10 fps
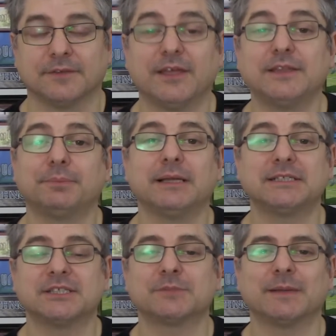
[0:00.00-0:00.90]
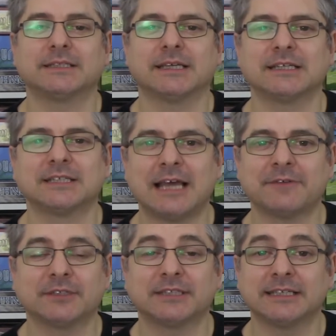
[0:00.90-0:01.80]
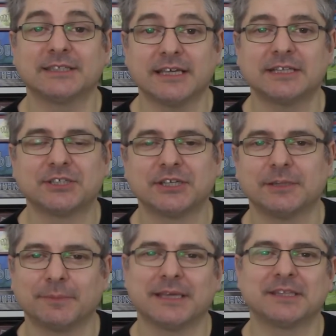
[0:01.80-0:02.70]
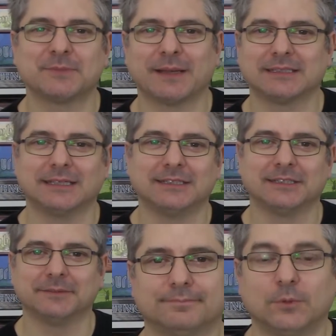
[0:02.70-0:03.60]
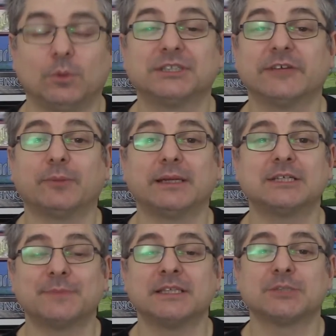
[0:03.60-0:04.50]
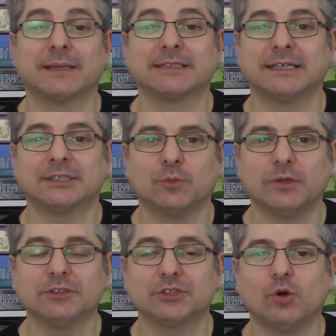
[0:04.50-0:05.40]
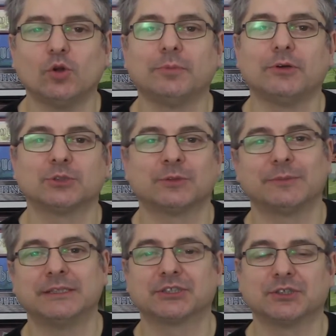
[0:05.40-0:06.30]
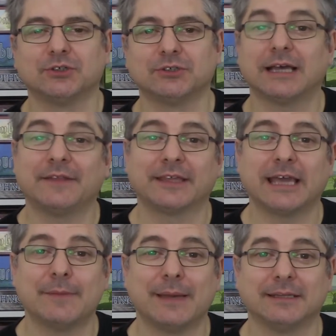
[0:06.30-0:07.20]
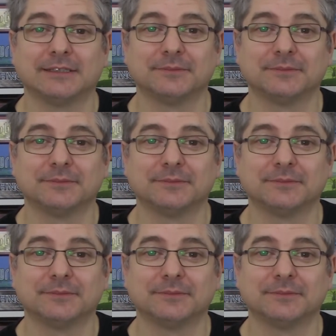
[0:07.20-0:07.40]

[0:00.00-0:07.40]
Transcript: Then the player to the spectator's left takes their turn at being the spectator. Once everybody has been the spectator once, all boards would have been scored and the game ends.